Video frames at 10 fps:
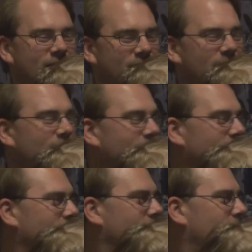sitting there,
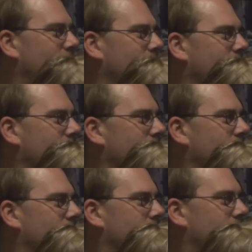he's just going,
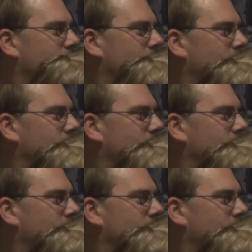Oh